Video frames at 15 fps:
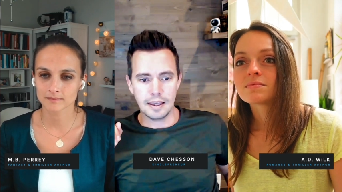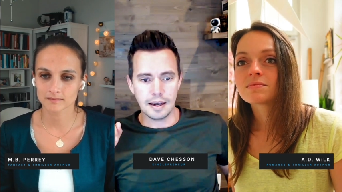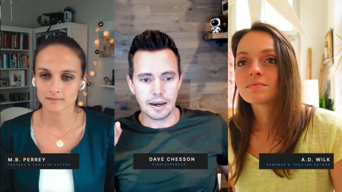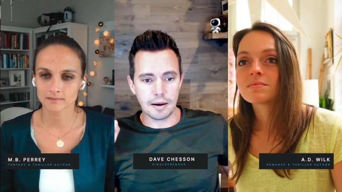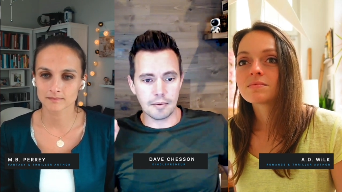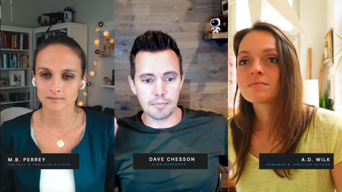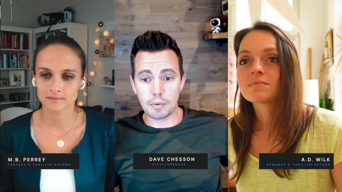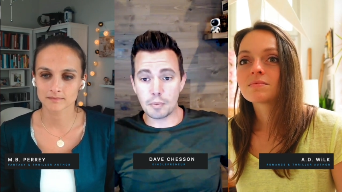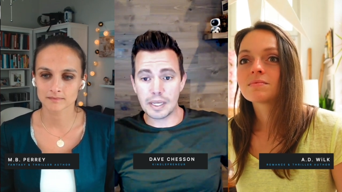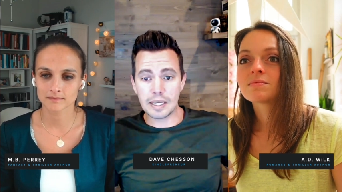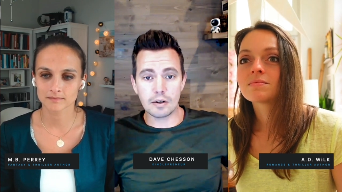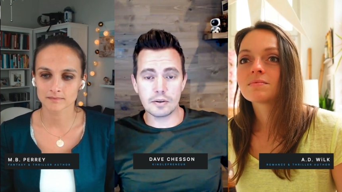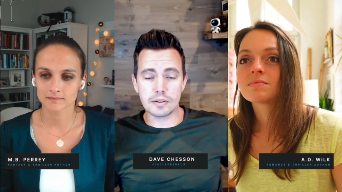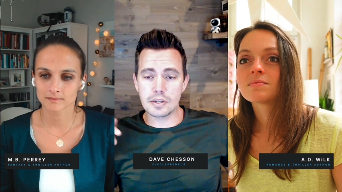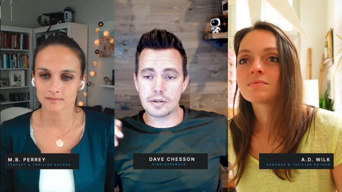Speaker 1: But we can
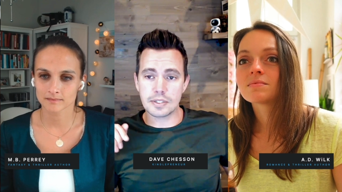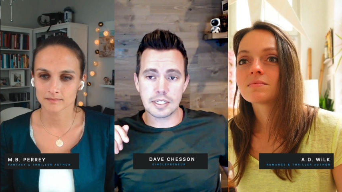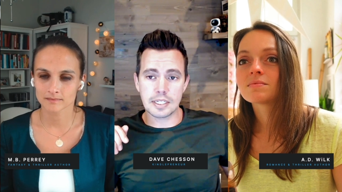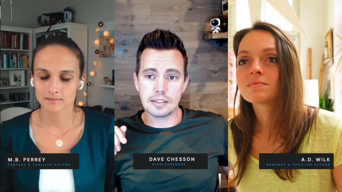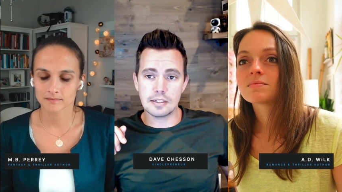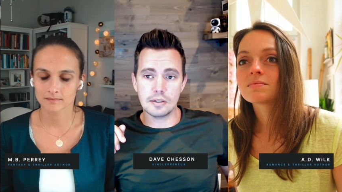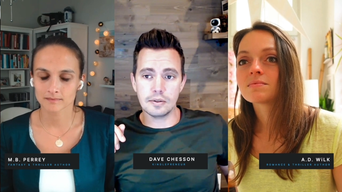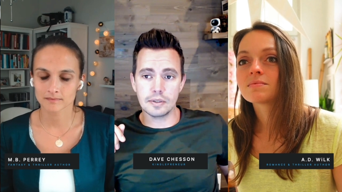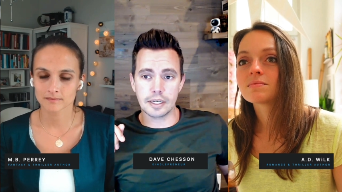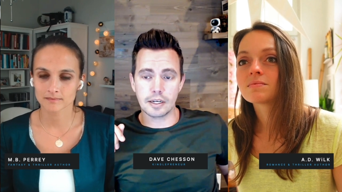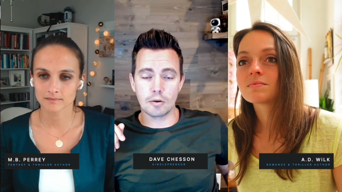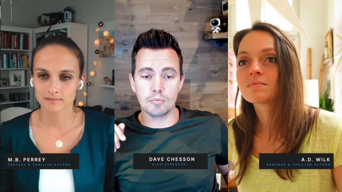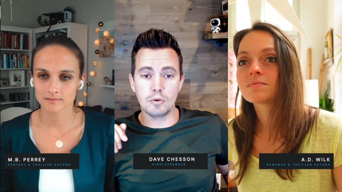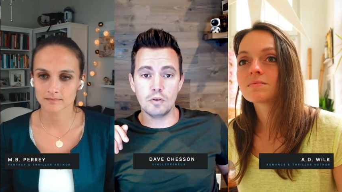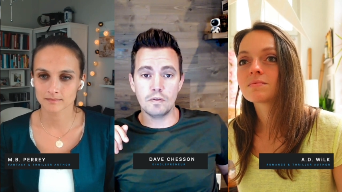also see, too, like
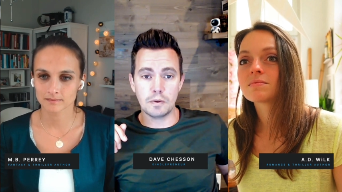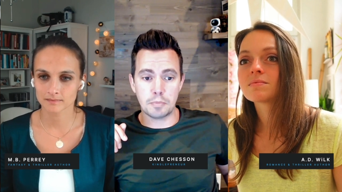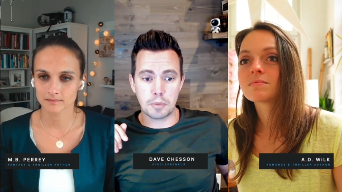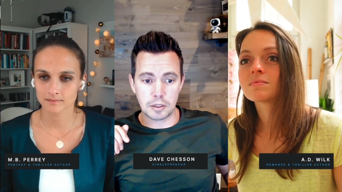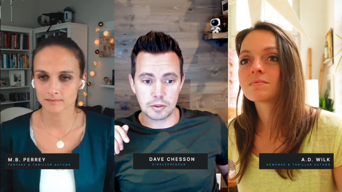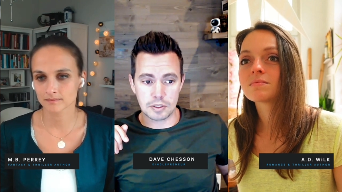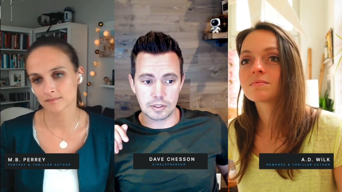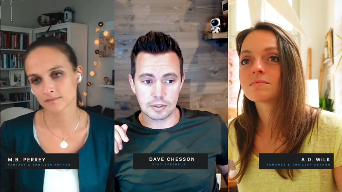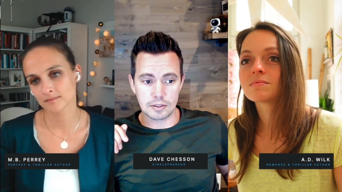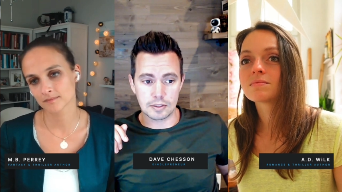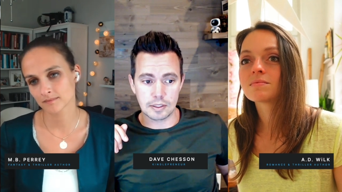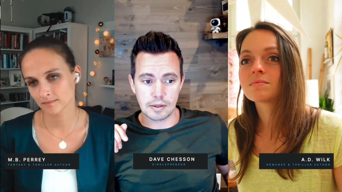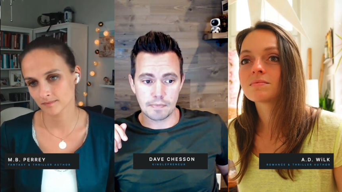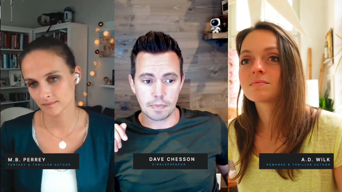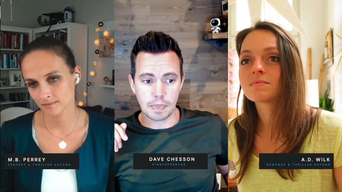on movie posters.
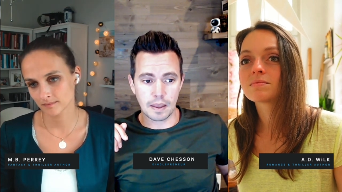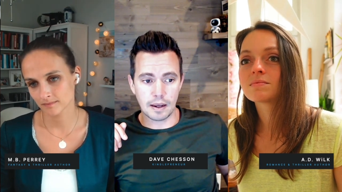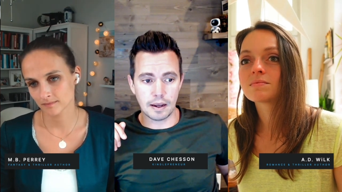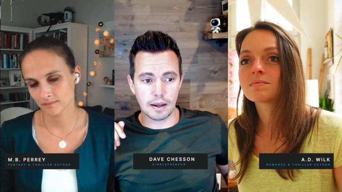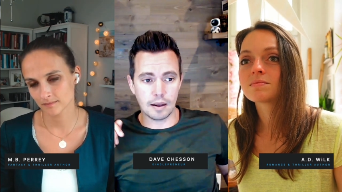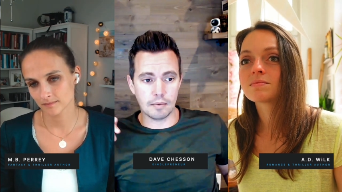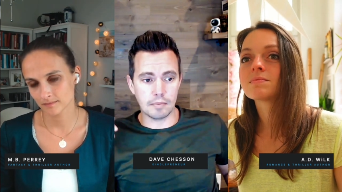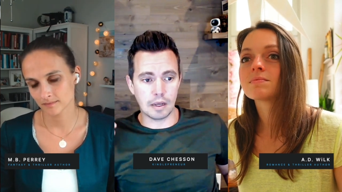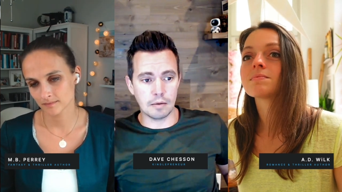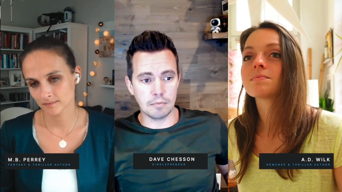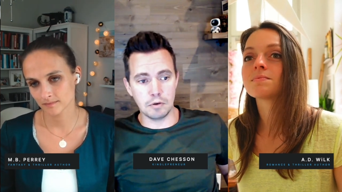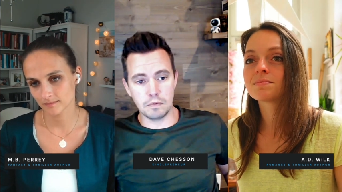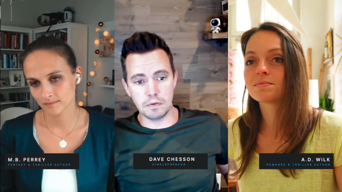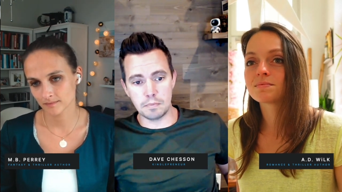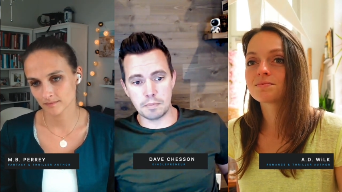A
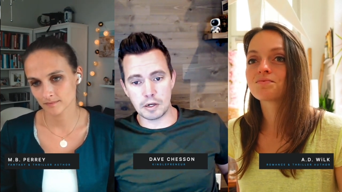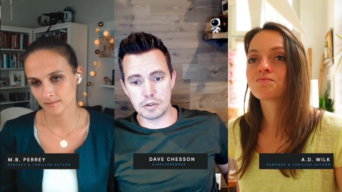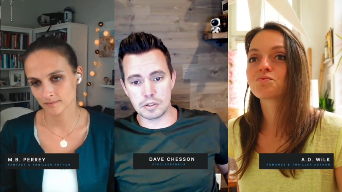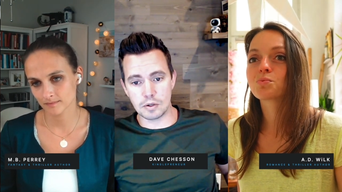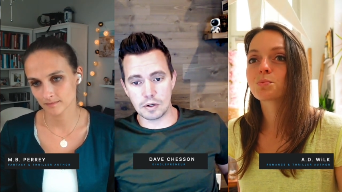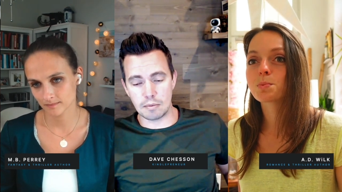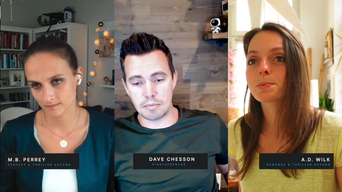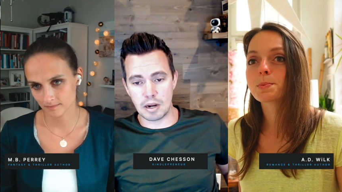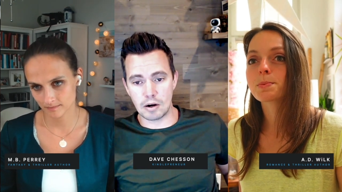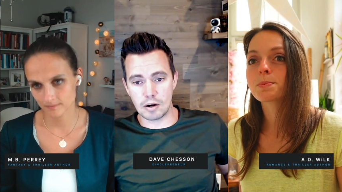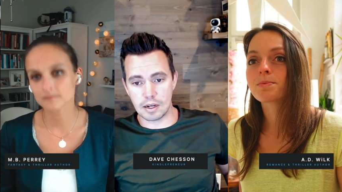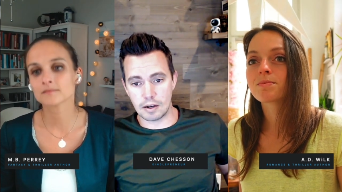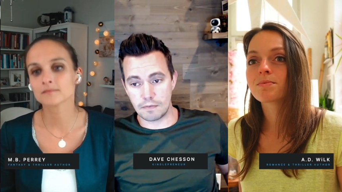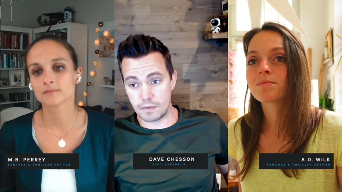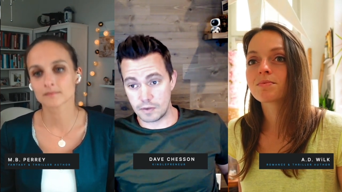movie poster in
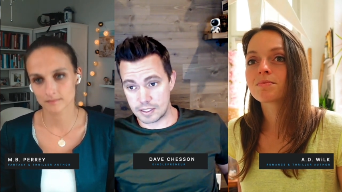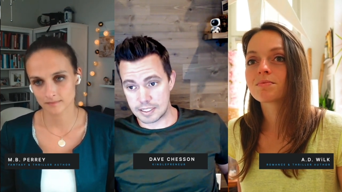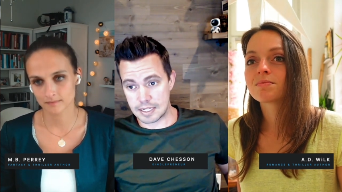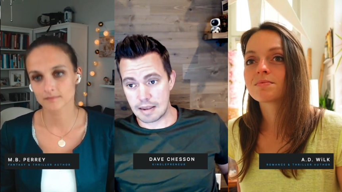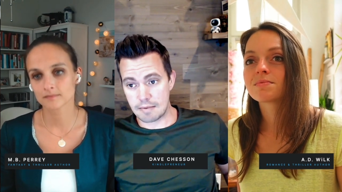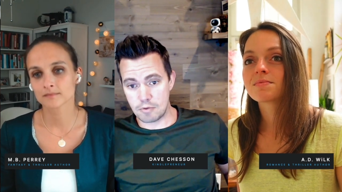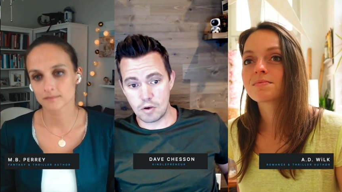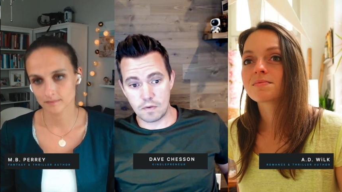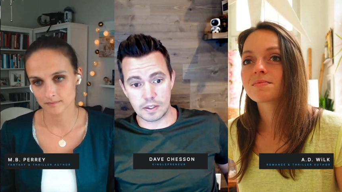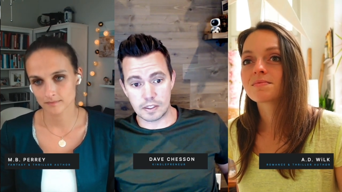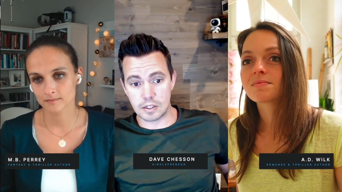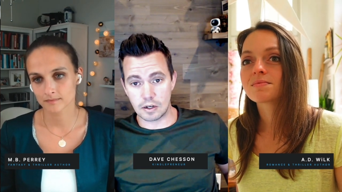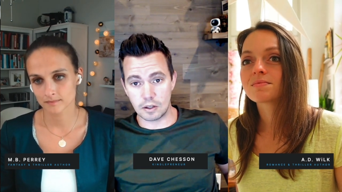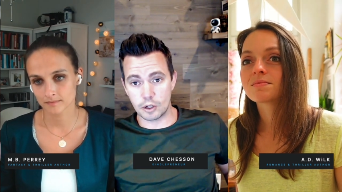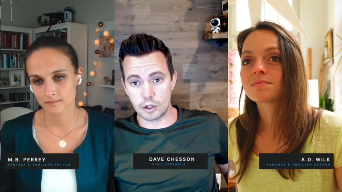America for the same movie is
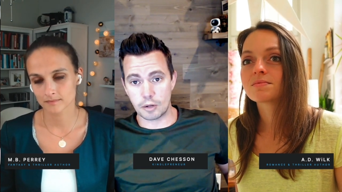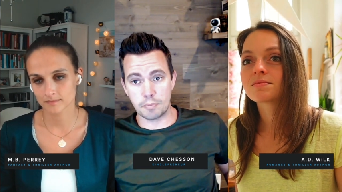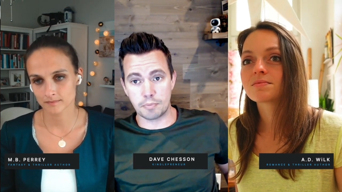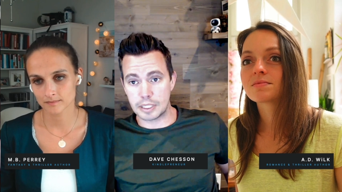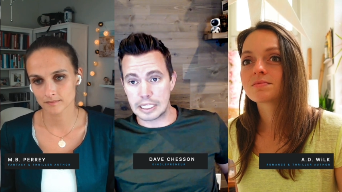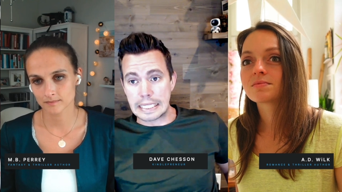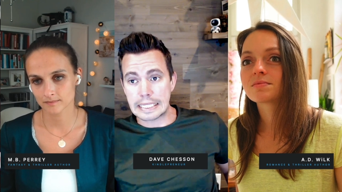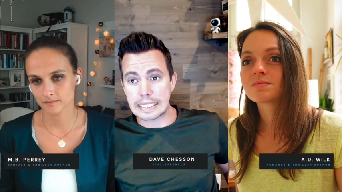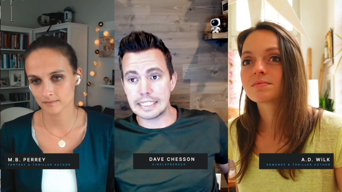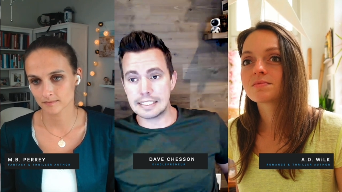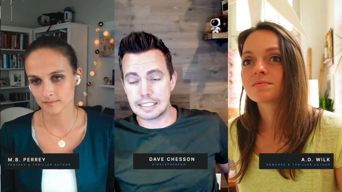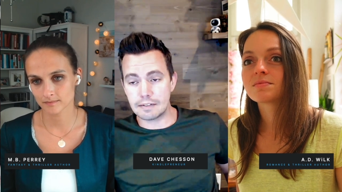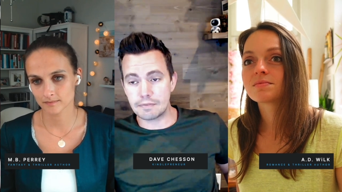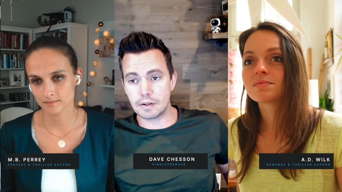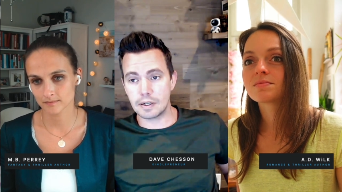going to look completely
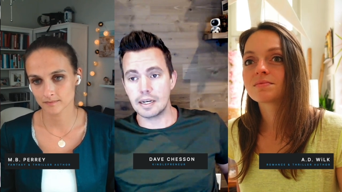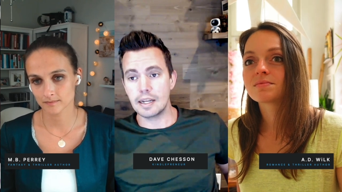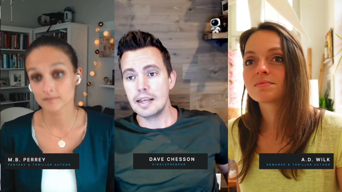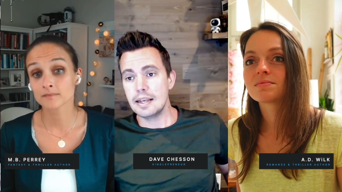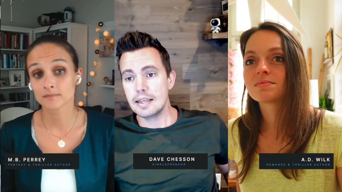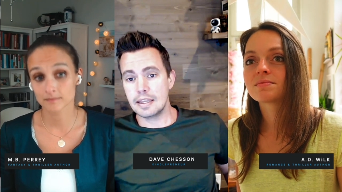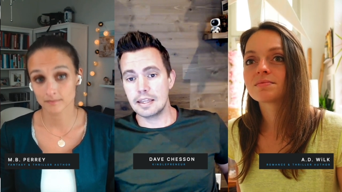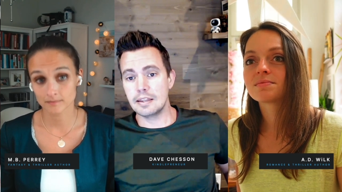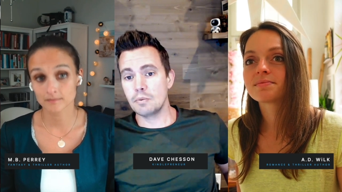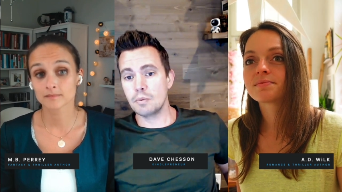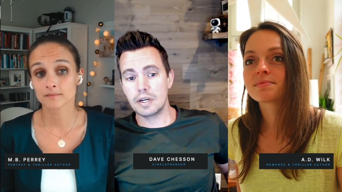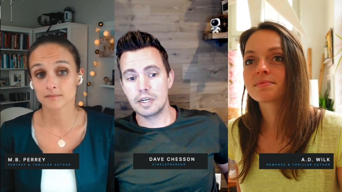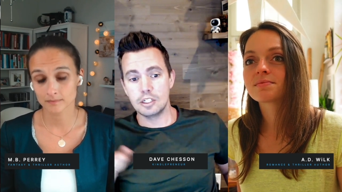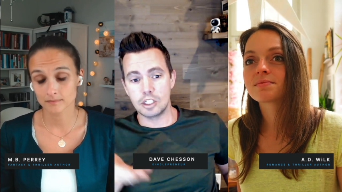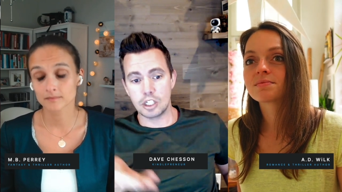different than the
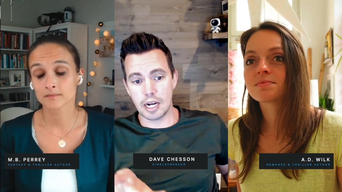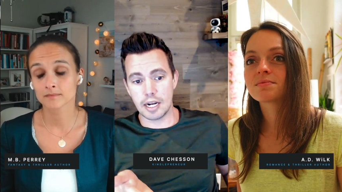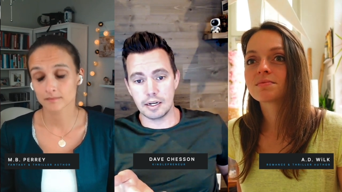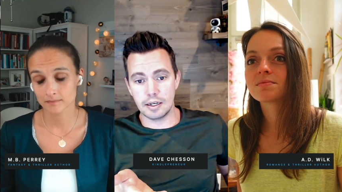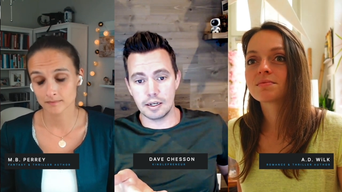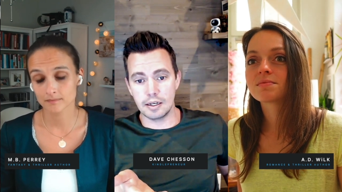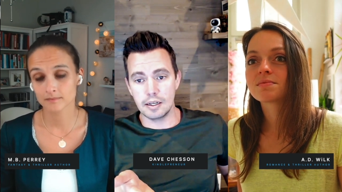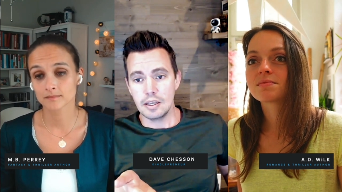one in China